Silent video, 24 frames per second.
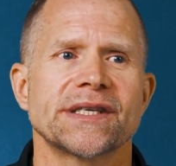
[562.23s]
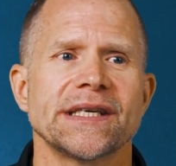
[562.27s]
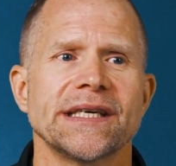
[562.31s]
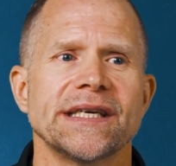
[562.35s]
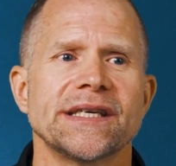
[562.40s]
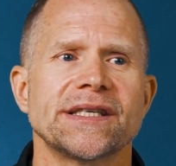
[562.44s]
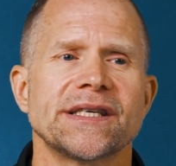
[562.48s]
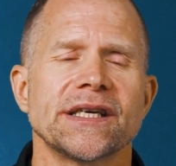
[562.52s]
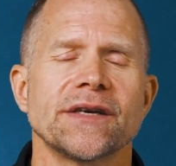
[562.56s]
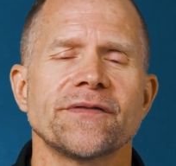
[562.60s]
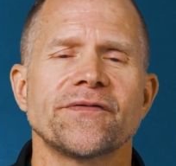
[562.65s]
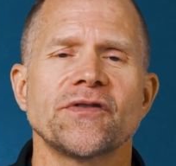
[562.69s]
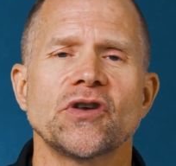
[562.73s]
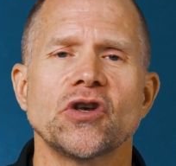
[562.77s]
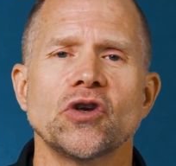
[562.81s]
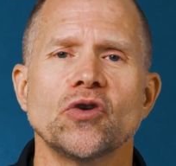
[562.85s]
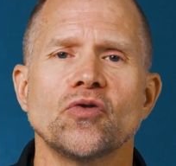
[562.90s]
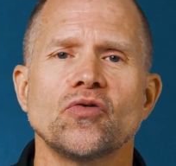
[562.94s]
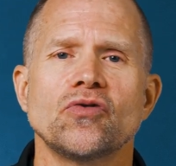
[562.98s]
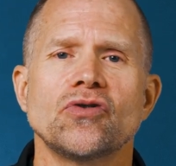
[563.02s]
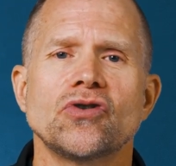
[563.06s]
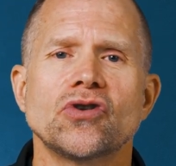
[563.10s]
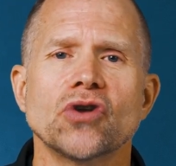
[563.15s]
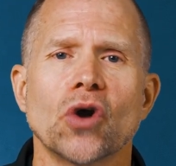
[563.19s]
is if
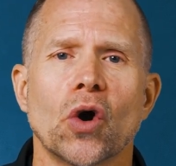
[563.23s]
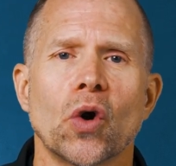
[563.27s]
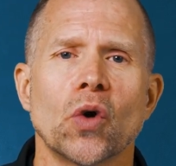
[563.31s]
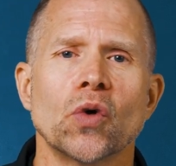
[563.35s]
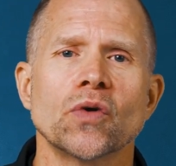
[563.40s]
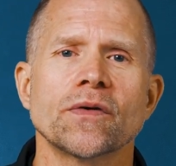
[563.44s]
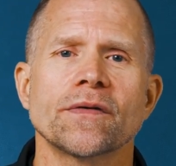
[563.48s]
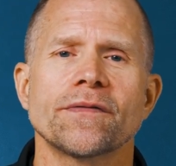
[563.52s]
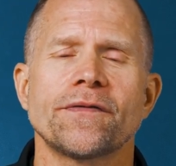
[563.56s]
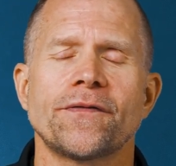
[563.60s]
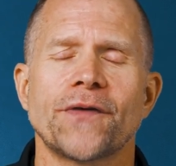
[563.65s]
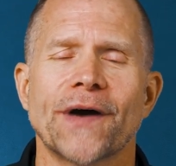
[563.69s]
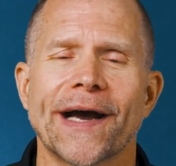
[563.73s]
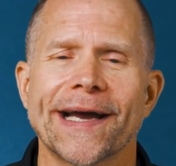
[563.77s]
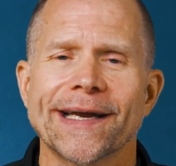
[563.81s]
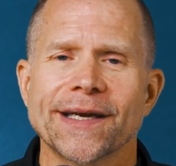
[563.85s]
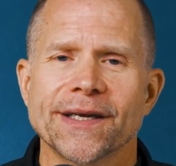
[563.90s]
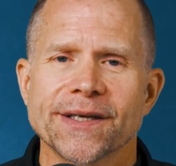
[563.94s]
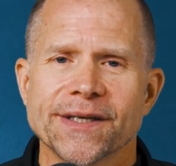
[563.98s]
you don't find